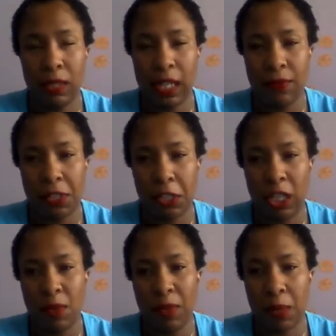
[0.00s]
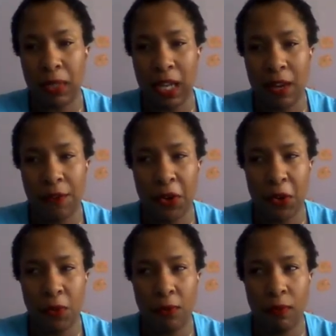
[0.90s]
belief, it's a limiting belief,
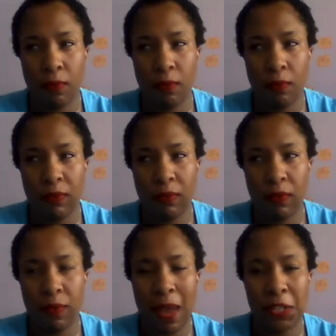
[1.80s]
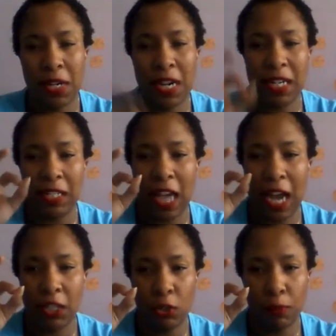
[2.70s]
you imagine it in a
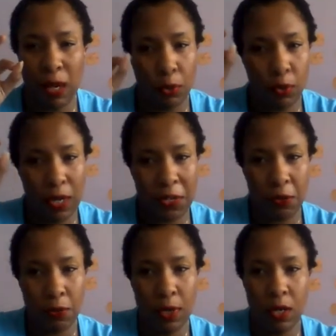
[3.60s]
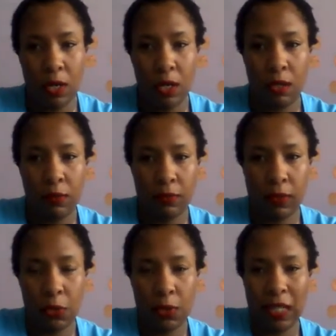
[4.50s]
tiny little bubble and you
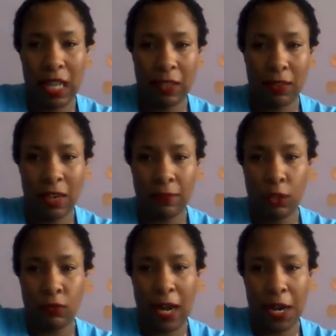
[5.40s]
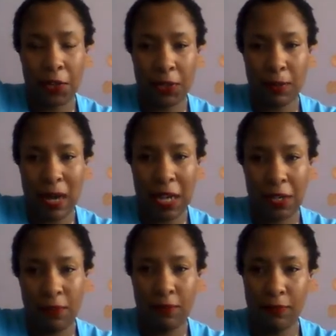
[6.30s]
let it float right out of your
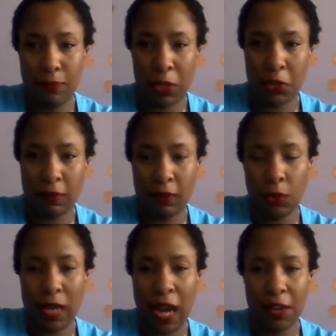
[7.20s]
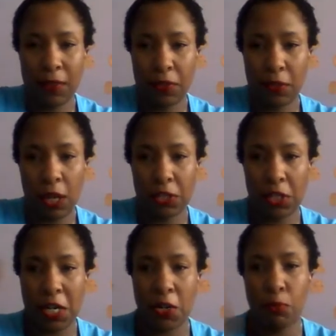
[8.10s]
mind. You picture it floating out of your thoughts,
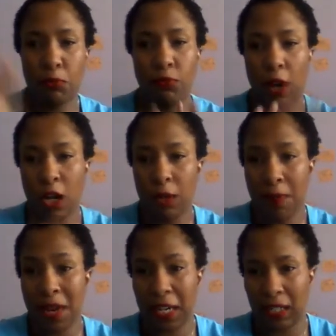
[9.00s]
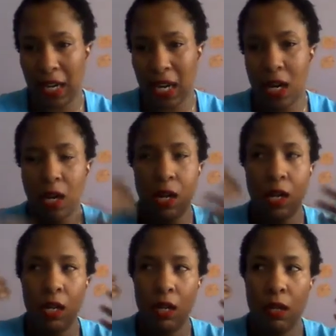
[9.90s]
and then you all immediately
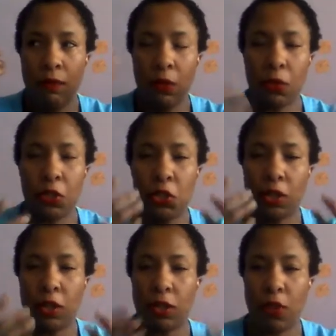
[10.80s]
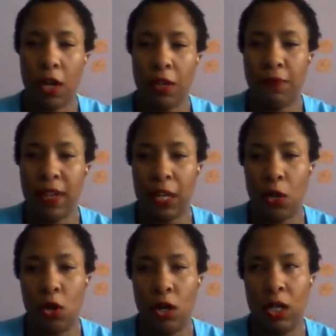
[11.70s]
focus your thought and
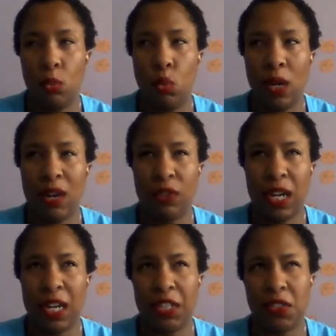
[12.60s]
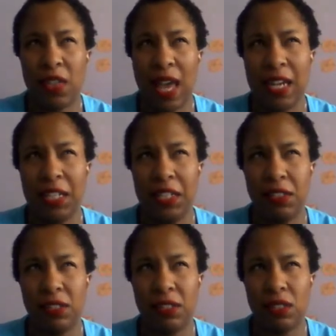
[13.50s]
feeling on whatever it is that
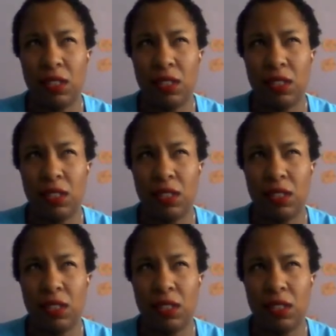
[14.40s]
is